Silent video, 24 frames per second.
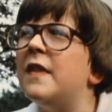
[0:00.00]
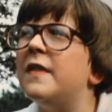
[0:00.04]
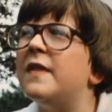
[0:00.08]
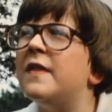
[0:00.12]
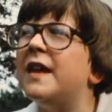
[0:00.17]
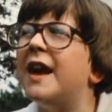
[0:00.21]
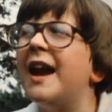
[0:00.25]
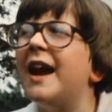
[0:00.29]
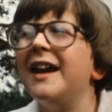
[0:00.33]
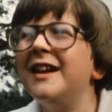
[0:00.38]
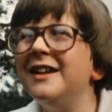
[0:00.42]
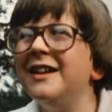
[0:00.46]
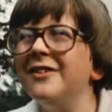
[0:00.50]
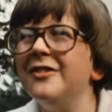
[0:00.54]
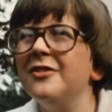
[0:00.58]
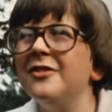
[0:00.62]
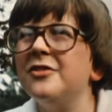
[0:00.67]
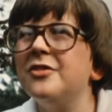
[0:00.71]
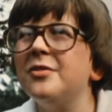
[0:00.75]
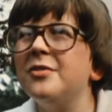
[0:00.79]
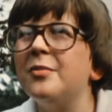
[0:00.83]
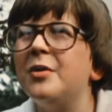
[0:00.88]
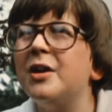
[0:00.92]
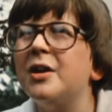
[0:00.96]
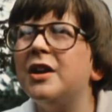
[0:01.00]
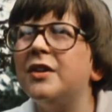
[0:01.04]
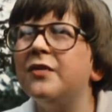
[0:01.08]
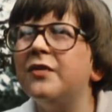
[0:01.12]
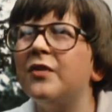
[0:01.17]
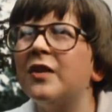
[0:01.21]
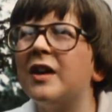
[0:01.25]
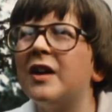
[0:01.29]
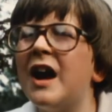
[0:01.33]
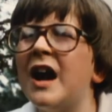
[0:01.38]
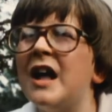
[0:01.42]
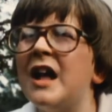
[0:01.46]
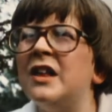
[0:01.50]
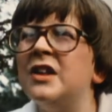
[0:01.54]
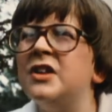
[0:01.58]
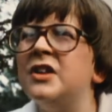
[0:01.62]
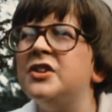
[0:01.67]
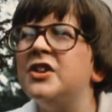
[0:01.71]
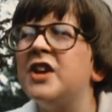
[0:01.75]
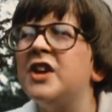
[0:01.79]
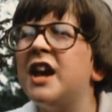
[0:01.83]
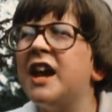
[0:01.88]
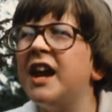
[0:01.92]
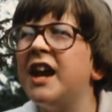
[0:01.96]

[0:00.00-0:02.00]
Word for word: then I can earn some money for college